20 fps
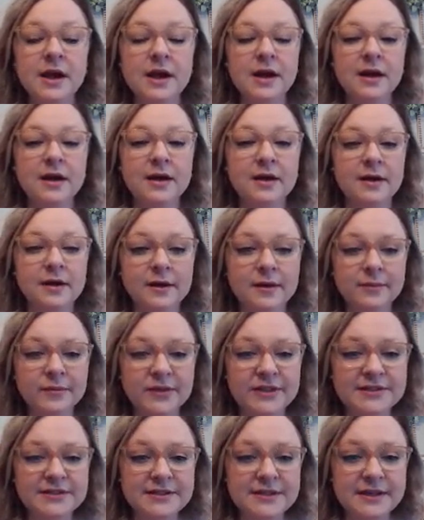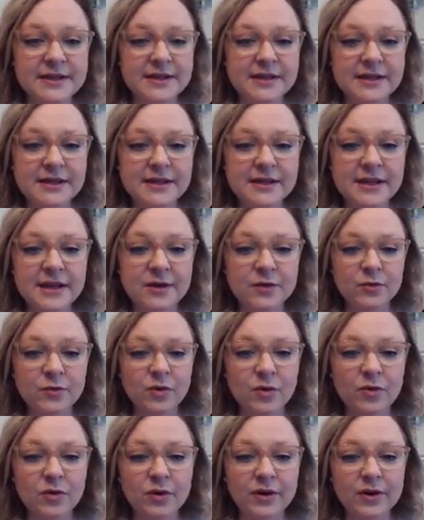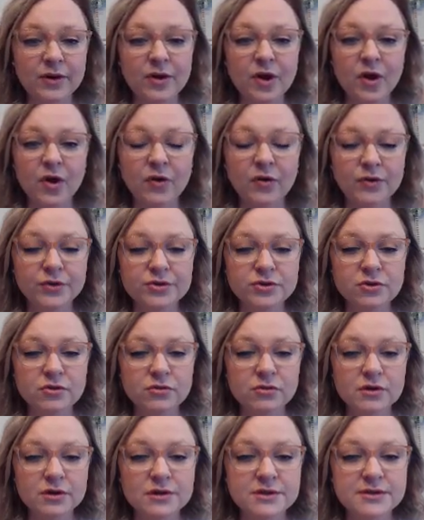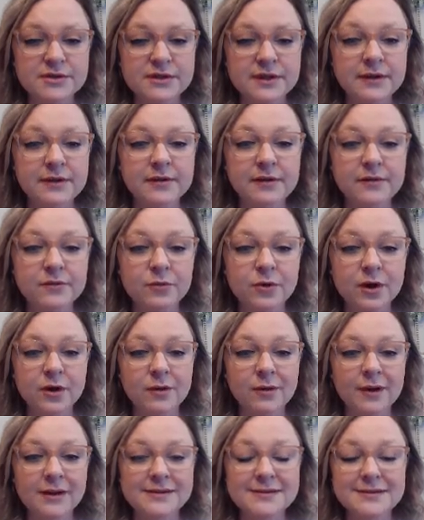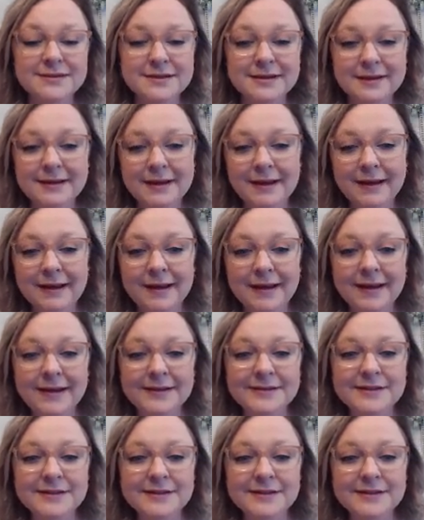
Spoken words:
Enroll in a college course and request TA,